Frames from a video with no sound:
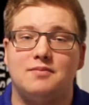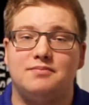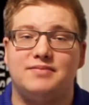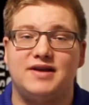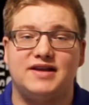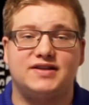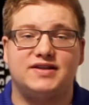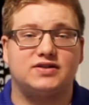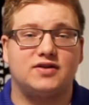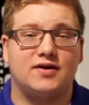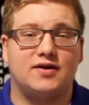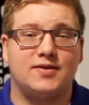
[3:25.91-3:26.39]

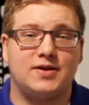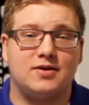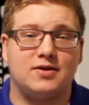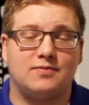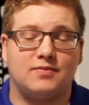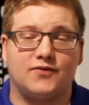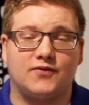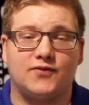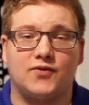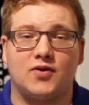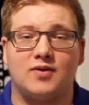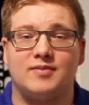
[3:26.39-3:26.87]
based on their
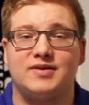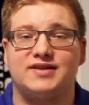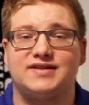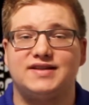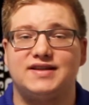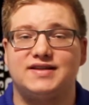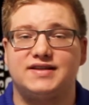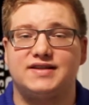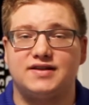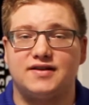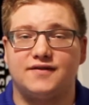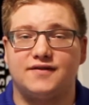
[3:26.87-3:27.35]

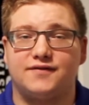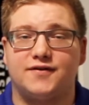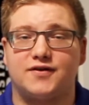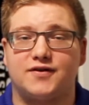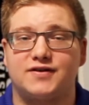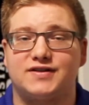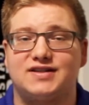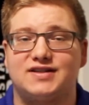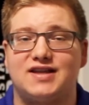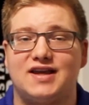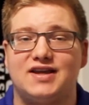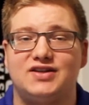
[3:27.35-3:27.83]
performances in the first
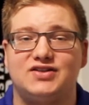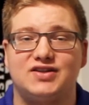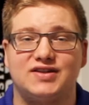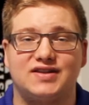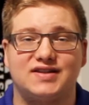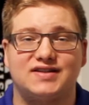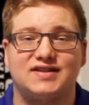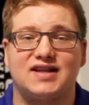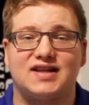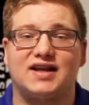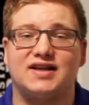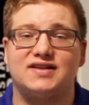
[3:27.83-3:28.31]
stage and the
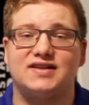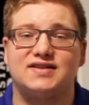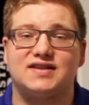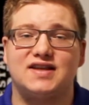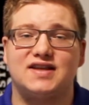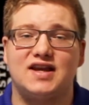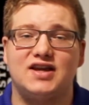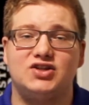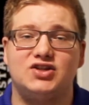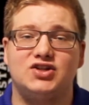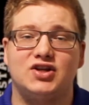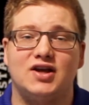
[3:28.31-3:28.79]
second
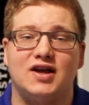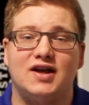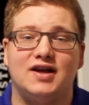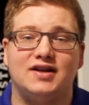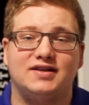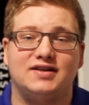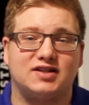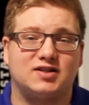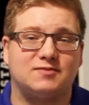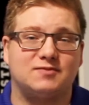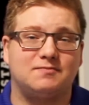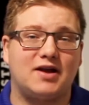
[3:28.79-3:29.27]
stage,
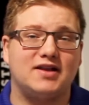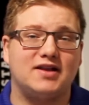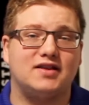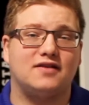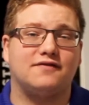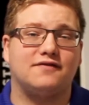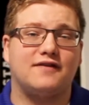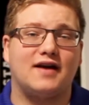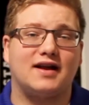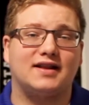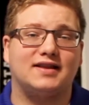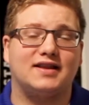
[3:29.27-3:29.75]
despite the
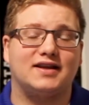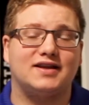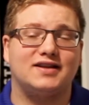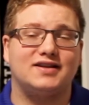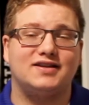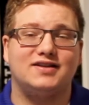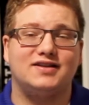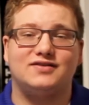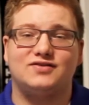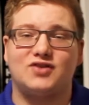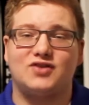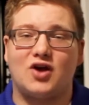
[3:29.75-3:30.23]
fact that
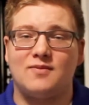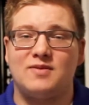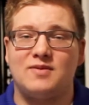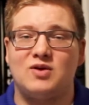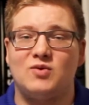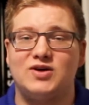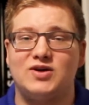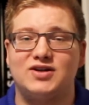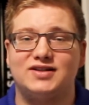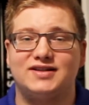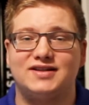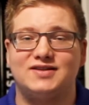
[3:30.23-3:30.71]
Tommy
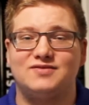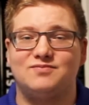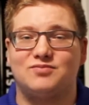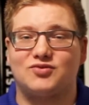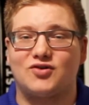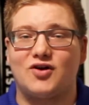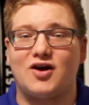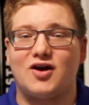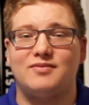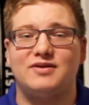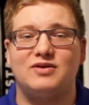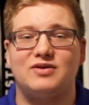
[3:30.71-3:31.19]
Wheeldon
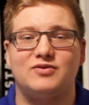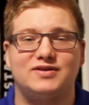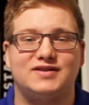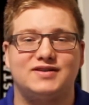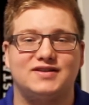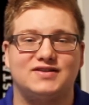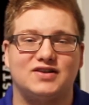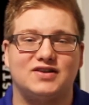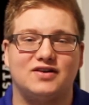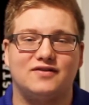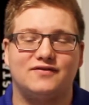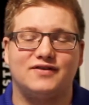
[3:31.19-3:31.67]
probably would
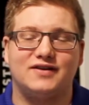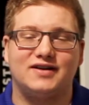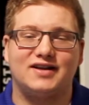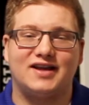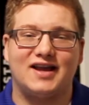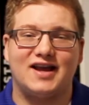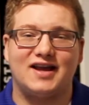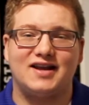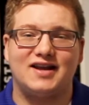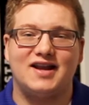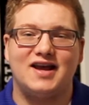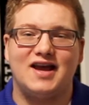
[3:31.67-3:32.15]
deserve it
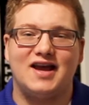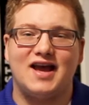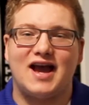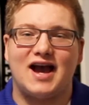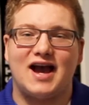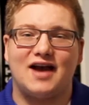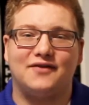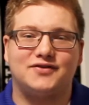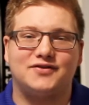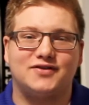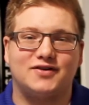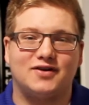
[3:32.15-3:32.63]
again
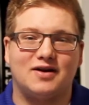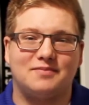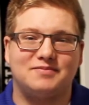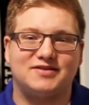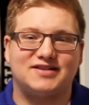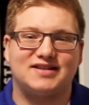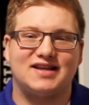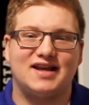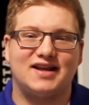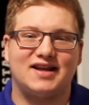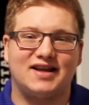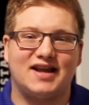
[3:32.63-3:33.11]
after
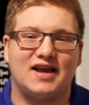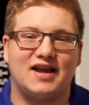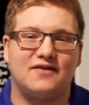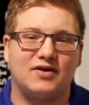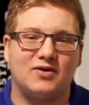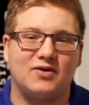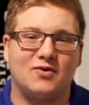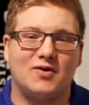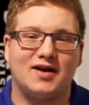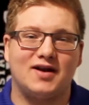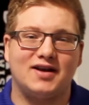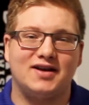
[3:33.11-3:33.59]
upsetting
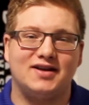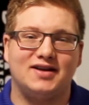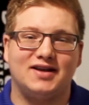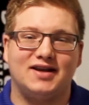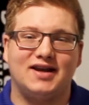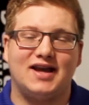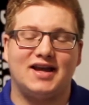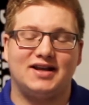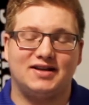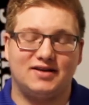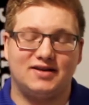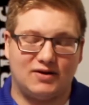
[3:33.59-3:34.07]
everyone
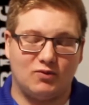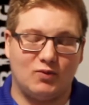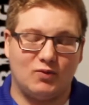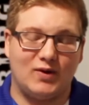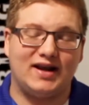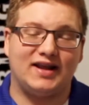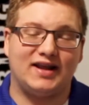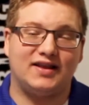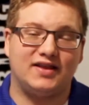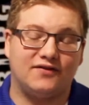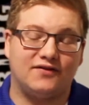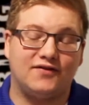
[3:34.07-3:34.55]
and
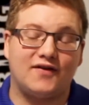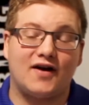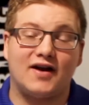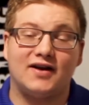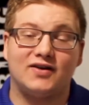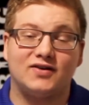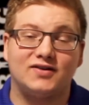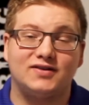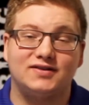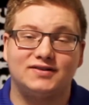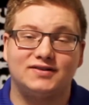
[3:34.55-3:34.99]
winning the final.